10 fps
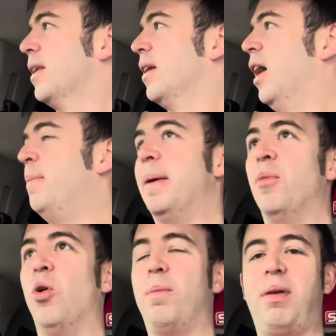a bit
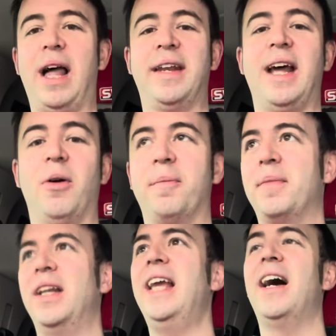more planned out.
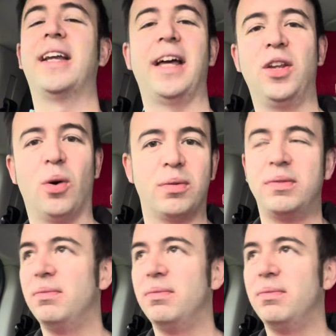And yeah, I get the odd